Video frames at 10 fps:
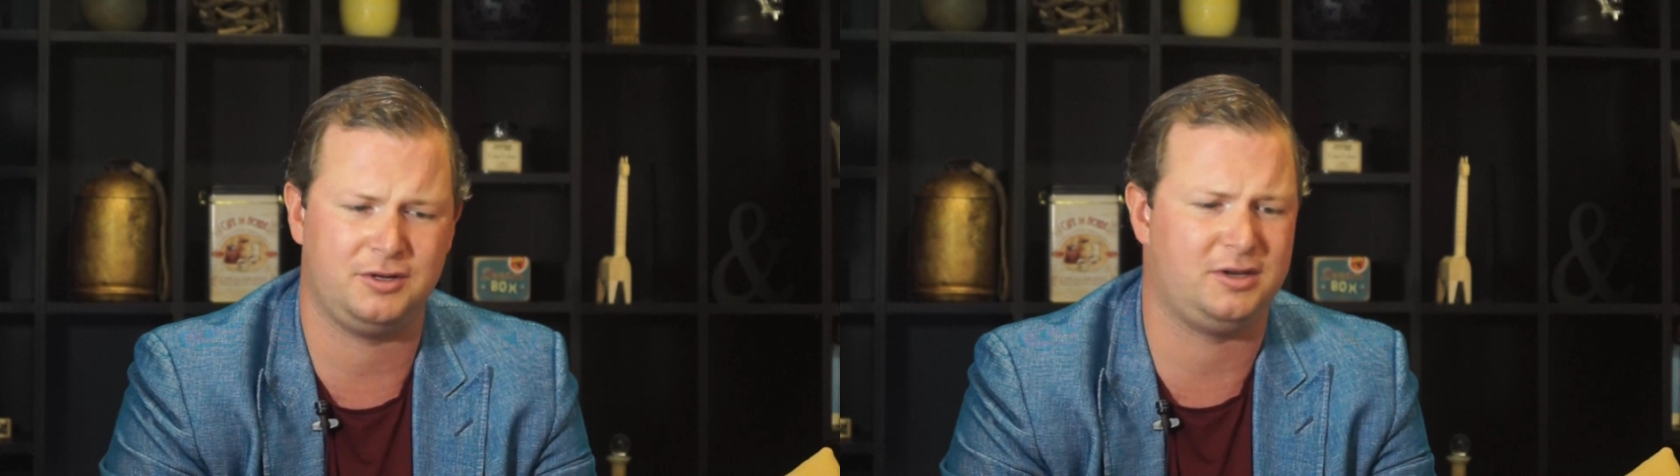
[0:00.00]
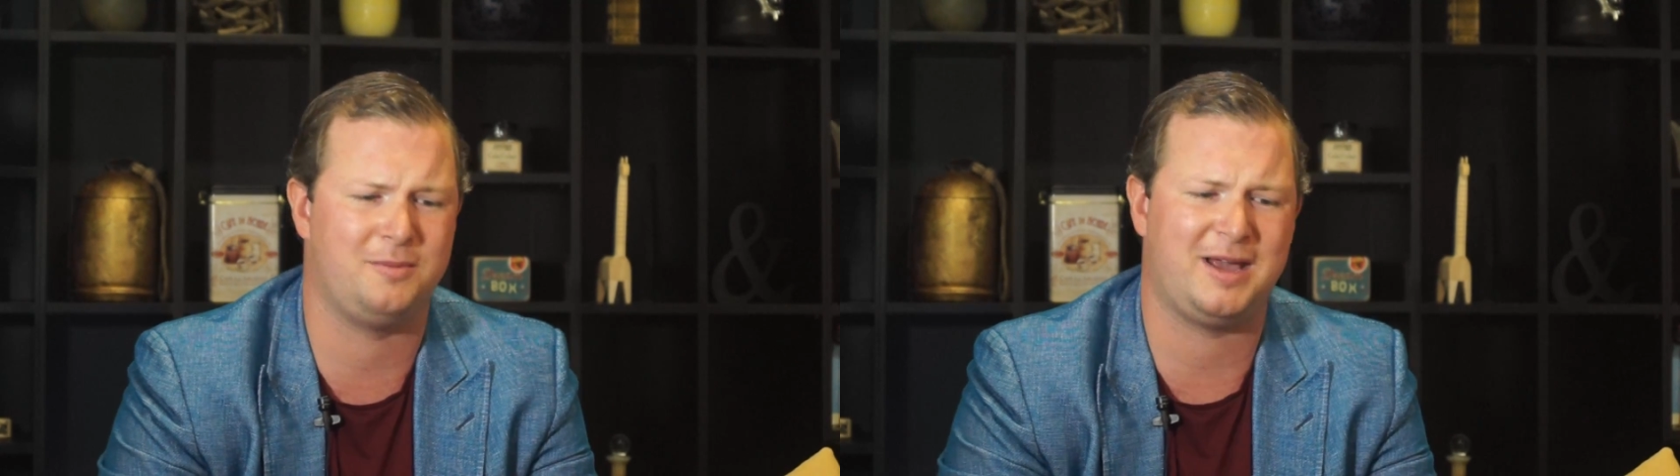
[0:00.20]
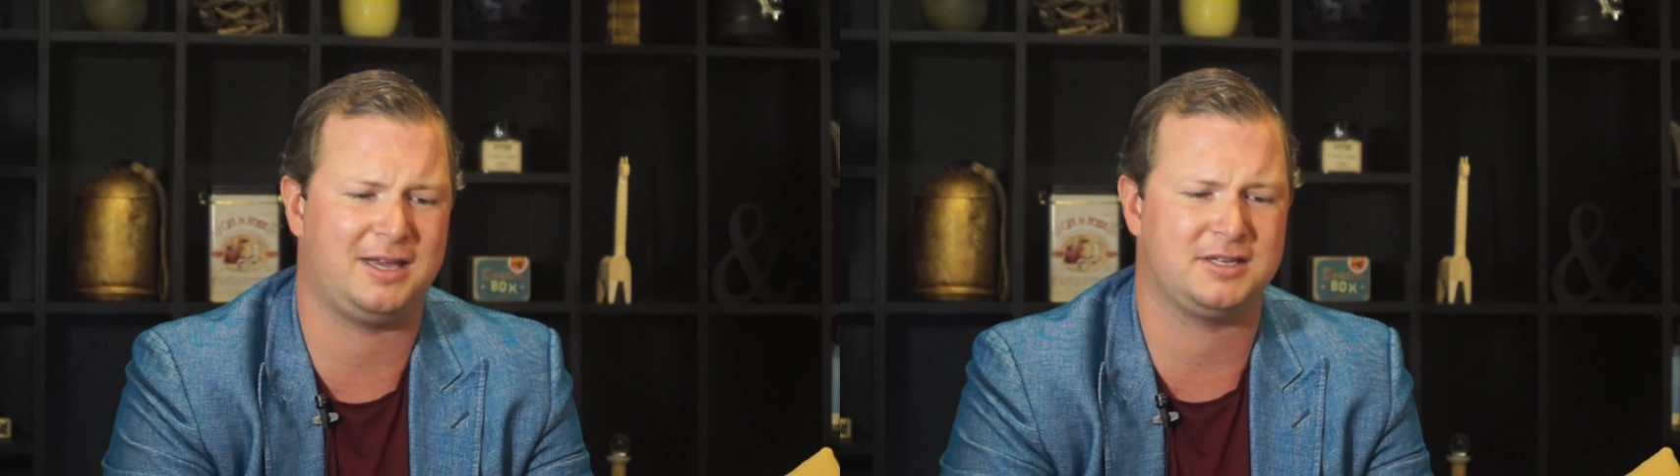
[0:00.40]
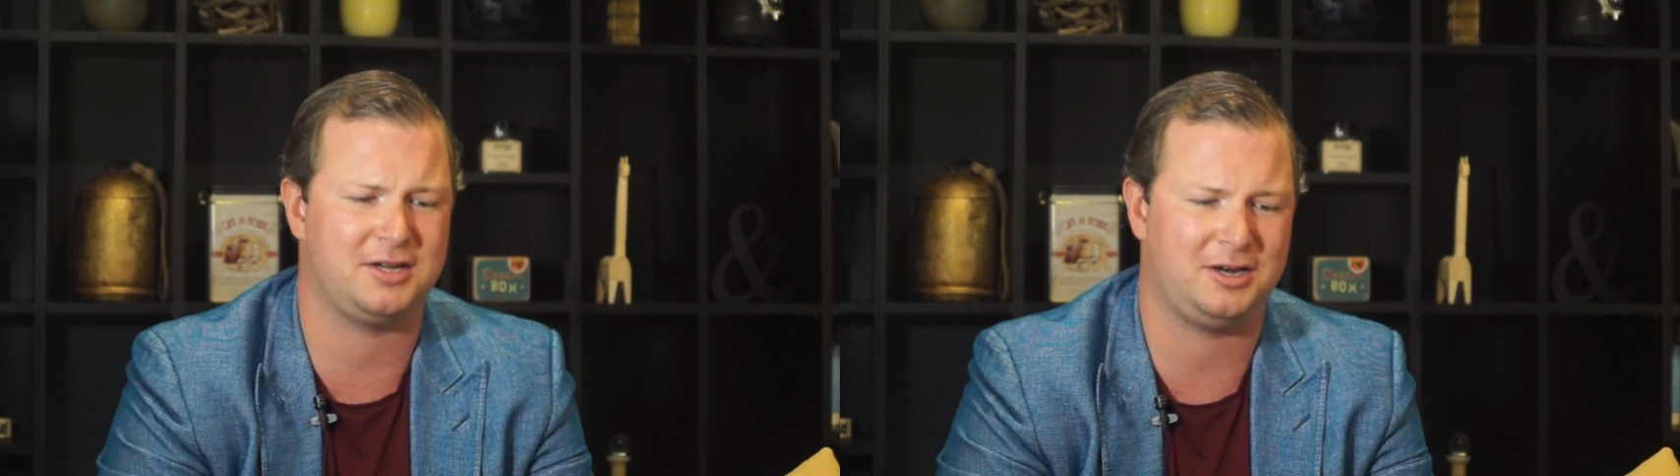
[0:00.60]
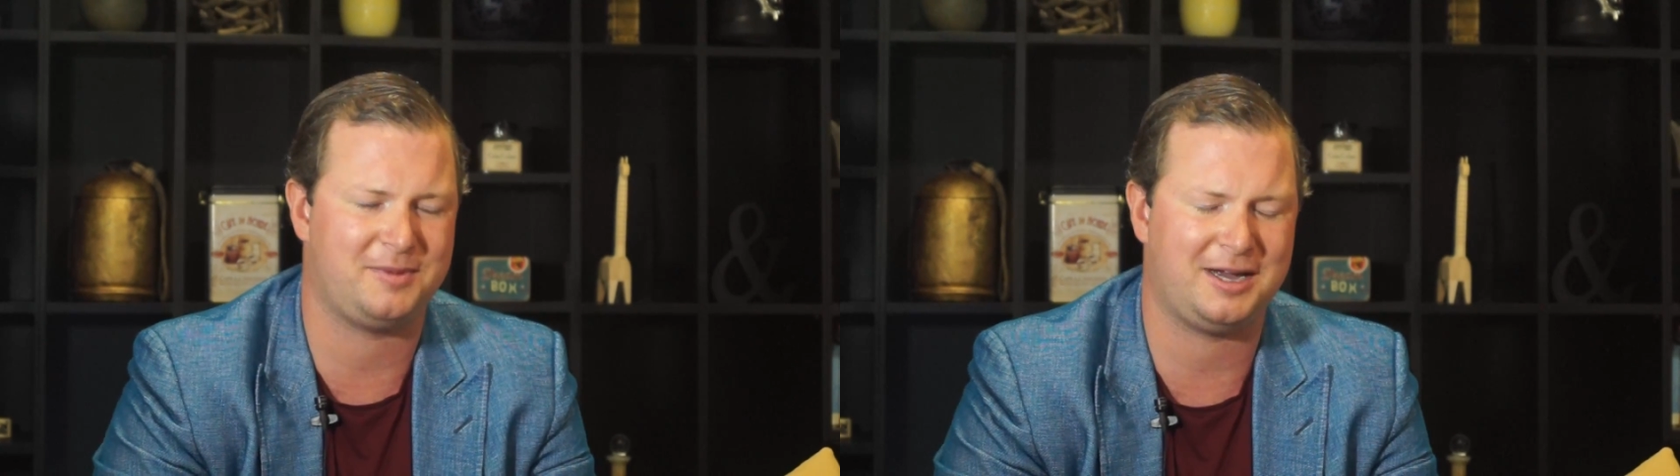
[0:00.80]
Couldn't you make it
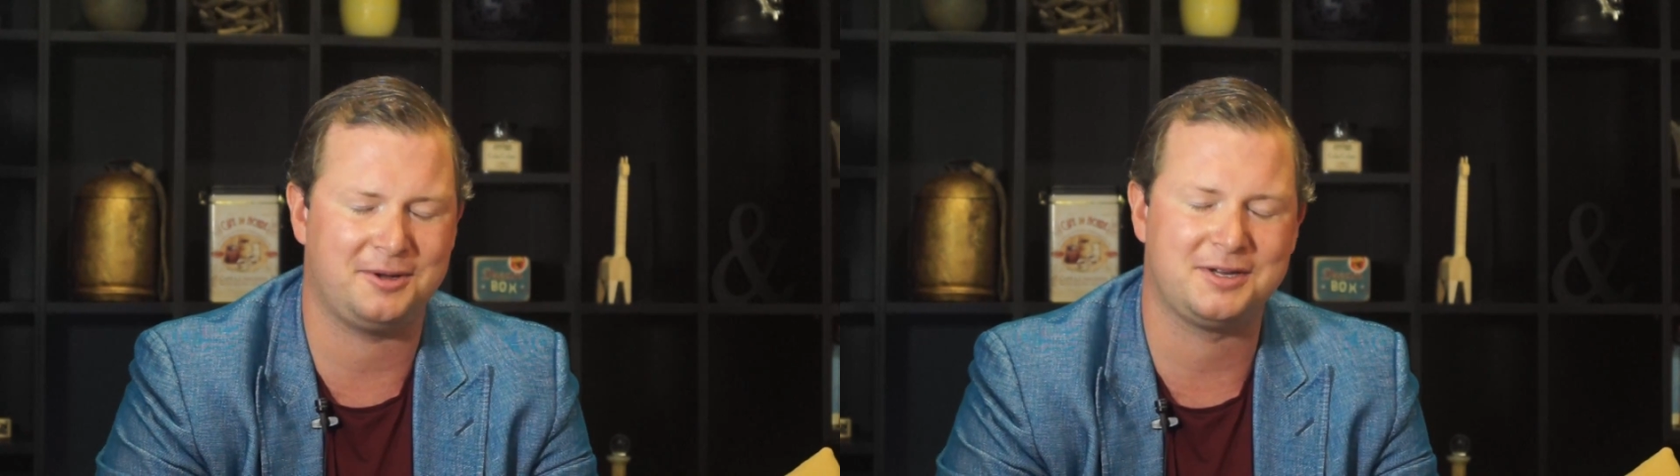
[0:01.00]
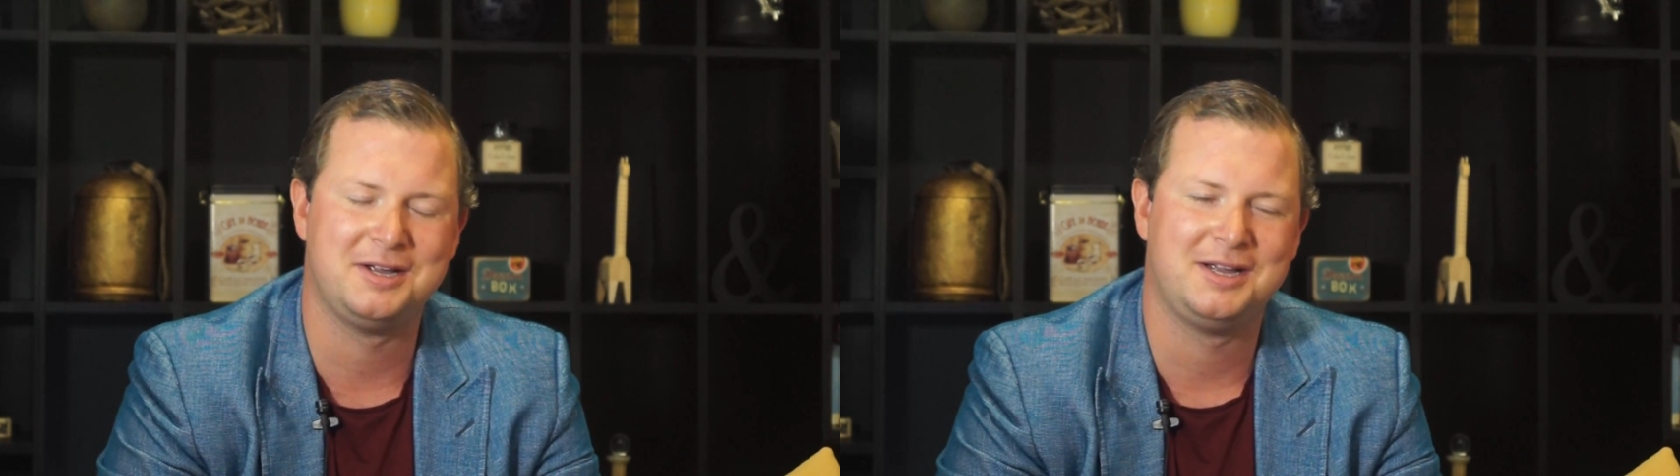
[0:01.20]
solar powered?